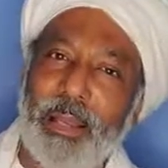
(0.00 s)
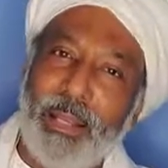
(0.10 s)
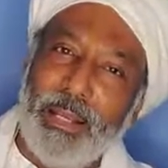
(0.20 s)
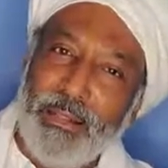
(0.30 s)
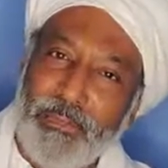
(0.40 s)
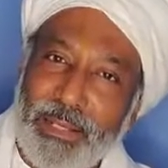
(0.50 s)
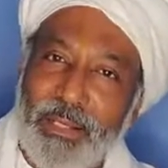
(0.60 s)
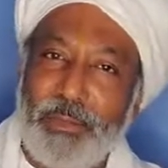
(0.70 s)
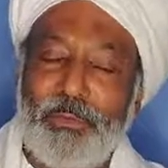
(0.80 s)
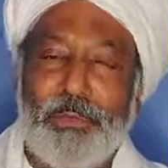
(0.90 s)
Living in
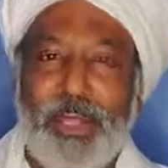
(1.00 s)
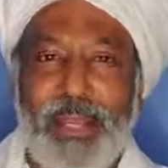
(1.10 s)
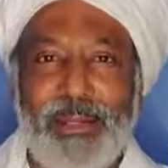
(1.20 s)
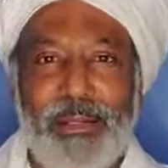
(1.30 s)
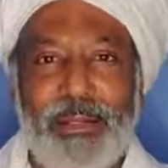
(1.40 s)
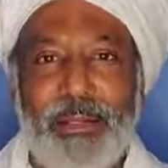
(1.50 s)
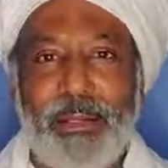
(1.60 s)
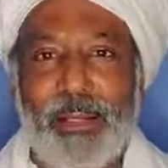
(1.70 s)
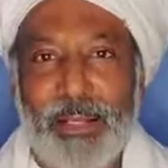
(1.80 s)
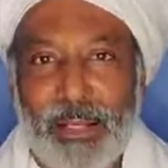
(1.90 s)
the society,
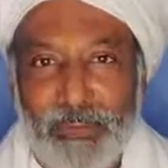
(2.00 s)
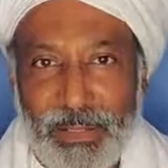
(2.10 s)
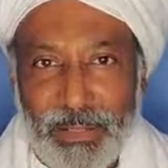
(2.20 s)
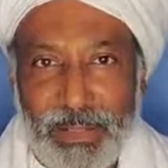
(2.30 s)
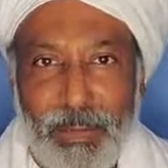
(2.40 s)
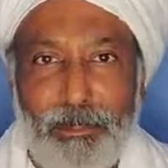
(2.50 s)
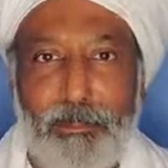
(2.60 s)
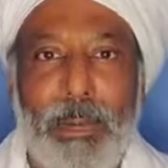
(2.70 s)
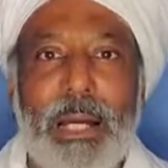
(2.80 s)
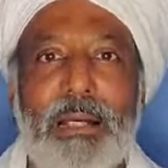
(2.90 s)
living
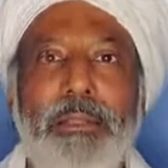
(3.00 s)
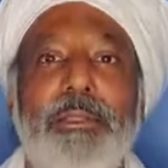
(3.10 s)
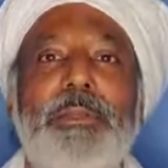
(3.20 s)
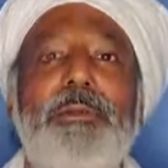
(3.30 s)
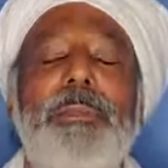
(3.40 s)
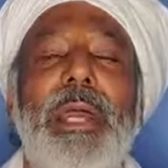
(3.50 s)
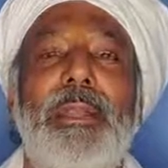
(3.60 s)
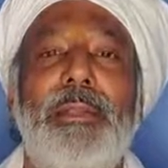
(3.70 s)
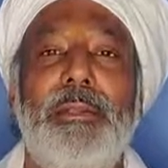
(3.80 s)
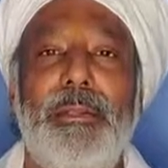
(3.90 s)
amongst
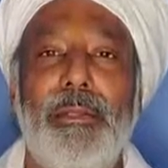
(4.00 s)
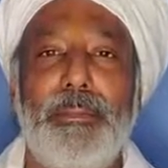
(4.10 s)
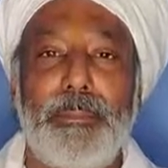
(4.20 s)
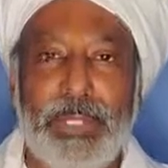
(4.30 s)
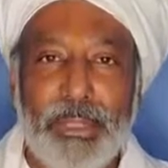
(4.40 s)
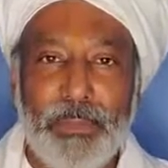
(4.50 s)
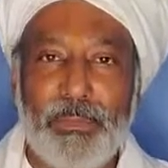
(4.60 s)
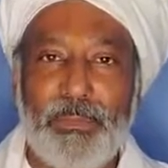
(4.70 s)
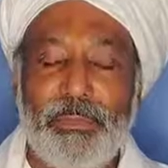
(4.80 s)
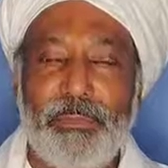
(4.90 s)
humanity
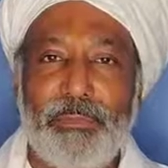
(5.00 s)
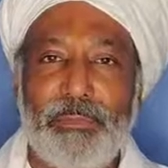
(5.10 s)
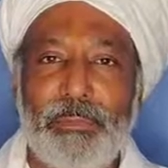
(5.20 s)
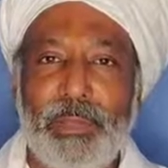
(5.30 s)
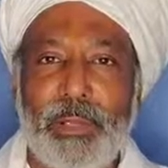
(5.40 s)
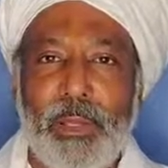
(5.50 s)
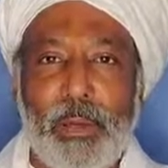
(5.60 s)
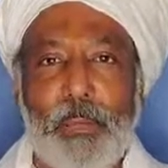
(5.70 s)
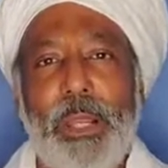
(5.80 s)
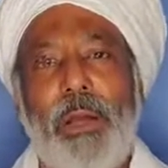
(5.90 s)
means
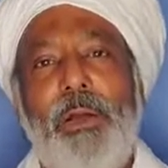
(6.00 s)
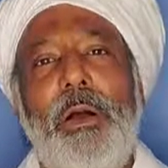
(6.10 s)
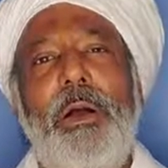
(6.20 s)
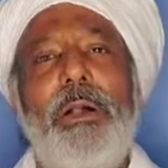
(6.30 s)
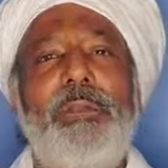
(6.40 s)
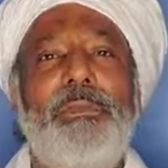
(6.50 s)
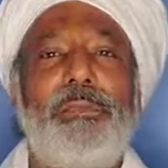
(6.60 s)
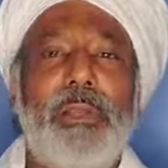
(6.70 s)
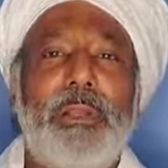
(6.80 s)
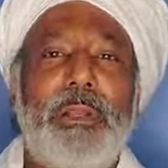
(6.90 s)
we are
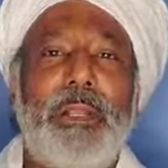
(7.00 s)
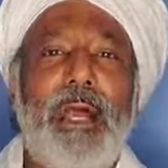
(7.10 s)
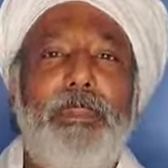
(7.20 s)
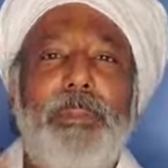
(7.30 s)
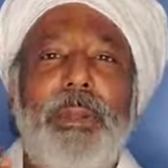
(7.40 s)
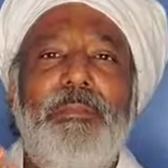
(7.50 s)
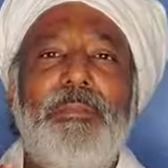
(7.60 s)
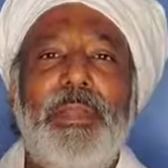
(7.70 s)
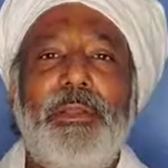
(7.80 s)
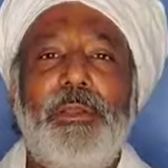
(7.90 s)
constantly
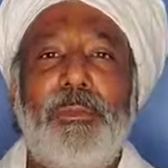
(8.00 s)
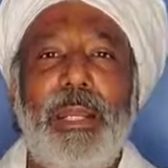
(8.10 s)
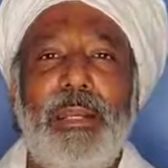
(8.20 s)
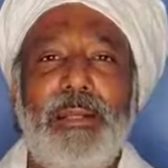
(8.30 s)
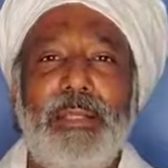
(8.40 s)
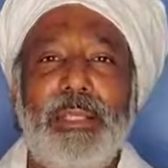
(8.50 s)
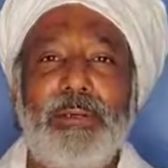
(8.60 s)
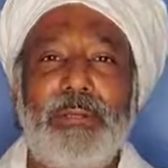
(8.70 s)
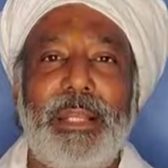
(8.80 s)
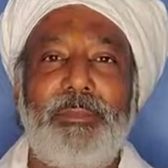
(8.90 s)
uplifting humanity
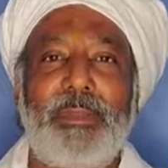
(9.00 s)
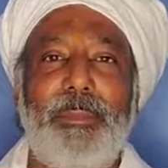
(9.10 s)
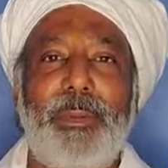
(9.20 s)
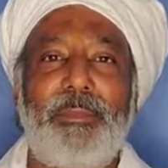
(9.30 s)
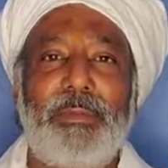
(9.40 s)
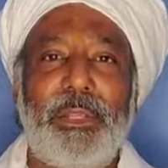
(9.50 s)
even as we uplift